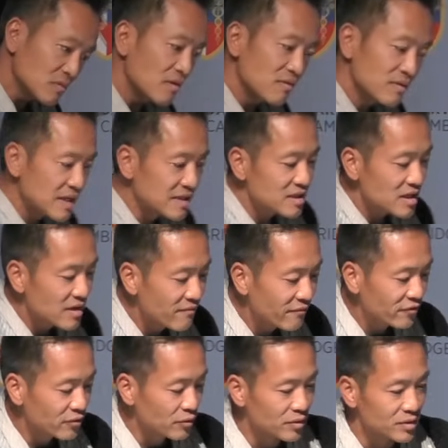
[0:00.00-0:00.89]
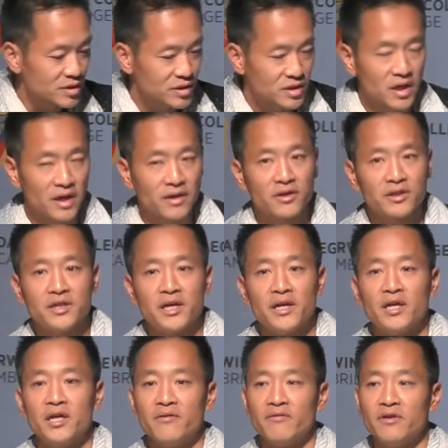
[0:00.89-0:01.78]
that's influenced the
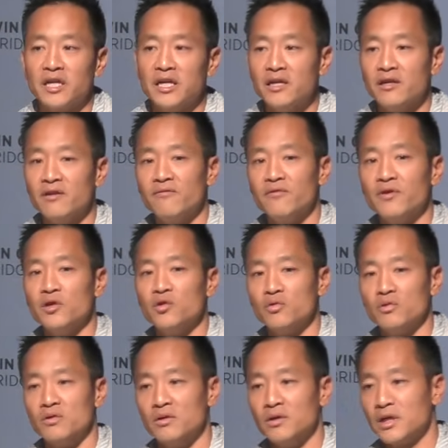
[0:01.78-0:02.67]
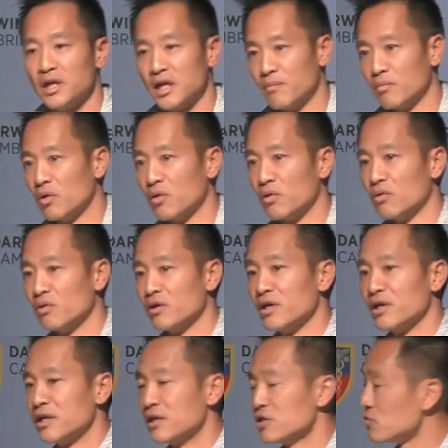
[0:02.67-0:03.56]
understanding of an individual in Mongolian
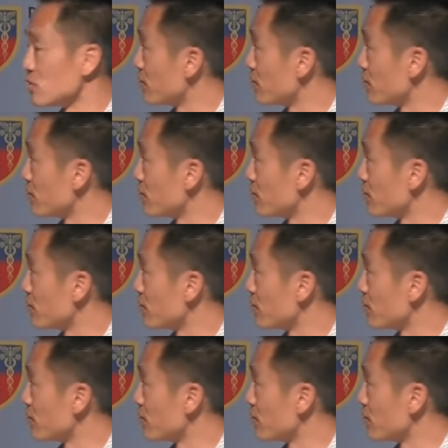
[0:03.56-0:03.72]
history